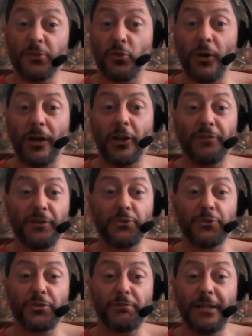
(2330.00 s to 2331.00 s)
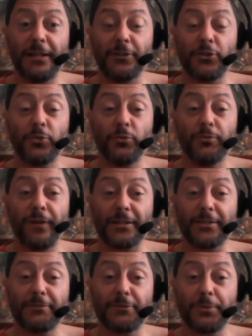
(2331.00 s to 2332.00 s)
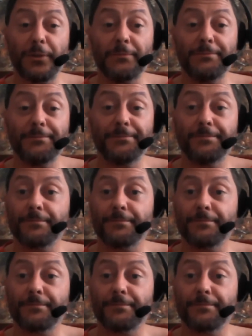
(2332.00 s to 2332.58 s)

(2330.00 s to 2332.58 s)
quite a lot of it was just really the cool factor as well.